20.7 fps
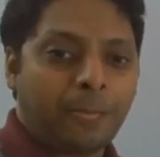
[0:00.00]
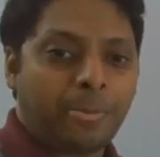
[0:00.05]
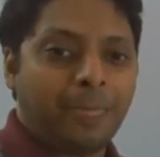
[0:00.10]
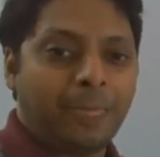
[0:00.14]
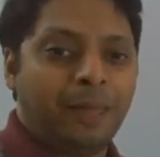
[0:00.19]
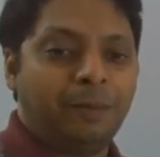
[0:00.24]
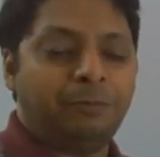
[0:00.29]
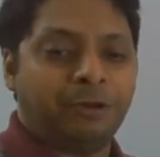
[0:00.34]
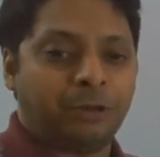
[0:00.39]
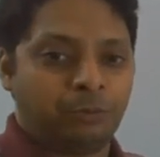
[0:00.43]

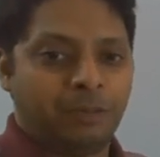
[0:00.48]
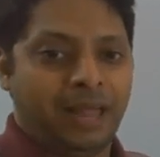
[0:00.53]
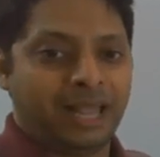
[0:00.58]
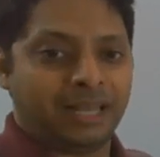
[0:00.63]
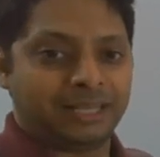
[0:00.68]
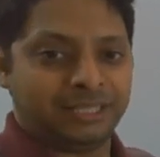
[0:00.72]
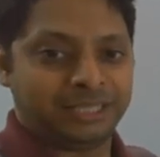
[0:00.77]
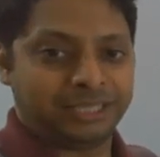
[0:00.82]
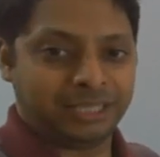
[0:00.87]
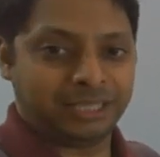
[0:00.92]
a
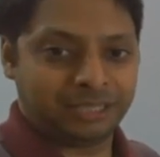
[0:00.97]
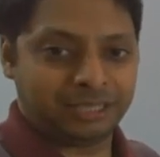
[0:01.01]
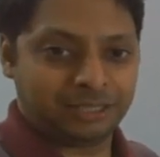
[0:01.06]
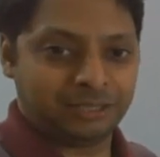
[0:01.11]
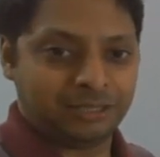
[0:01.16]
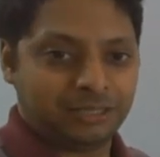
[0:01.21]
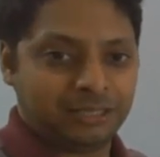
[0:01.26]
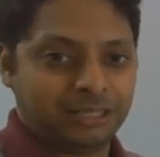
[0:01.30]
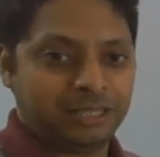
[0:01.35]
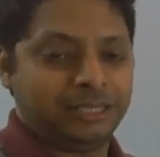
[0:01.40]
ferromagnetic
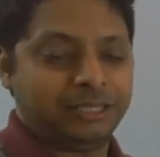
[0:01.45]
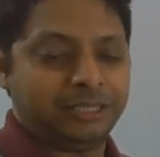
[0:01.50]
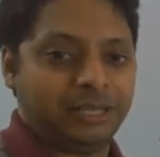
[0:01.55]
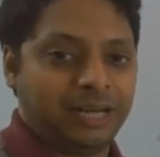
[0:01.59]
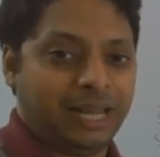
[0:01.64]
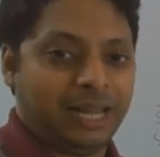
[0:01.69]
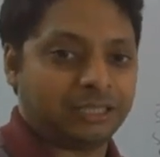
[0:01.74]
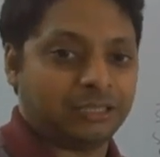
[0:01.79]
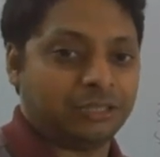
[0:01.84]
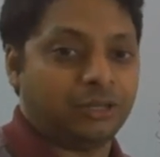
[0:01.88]

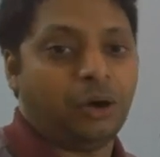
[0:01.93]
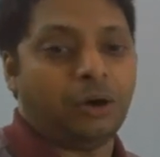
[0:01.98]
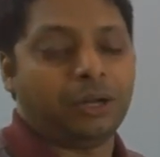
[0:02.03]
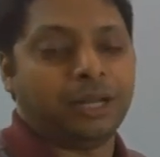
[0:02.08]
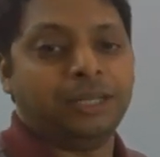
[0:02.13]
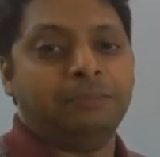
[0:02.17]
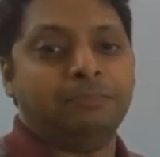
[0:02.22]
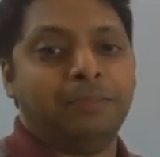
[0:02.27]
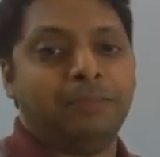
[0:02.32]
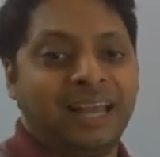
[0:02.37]
interaction or
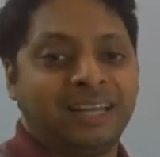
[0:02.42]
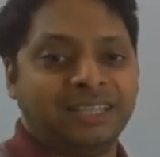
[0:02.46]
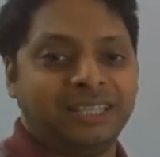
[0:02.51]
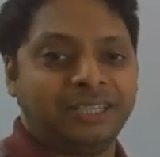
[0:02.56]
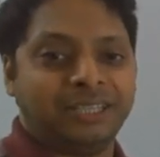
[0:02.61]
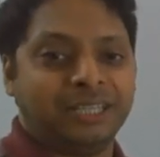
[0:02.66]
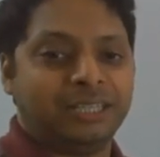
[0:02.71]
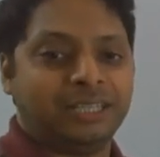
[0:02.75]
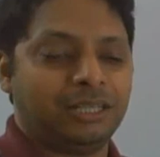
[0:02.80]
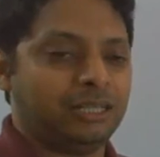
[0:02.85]
any
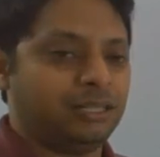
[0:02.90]
magnetic